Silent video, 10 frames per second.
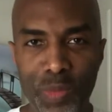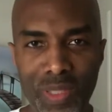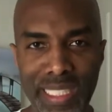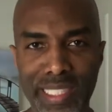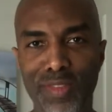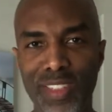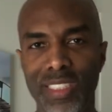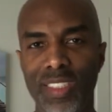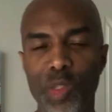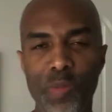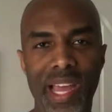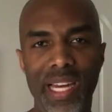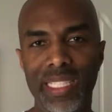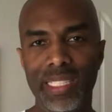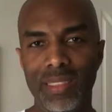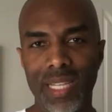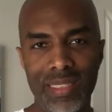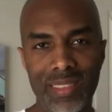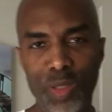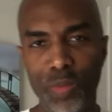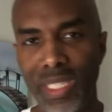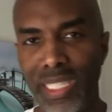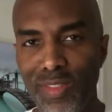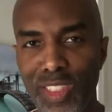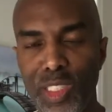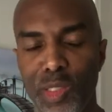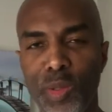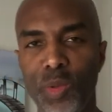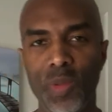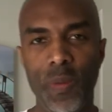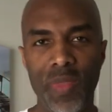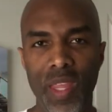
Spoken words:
believe in humanity. I still believe in you.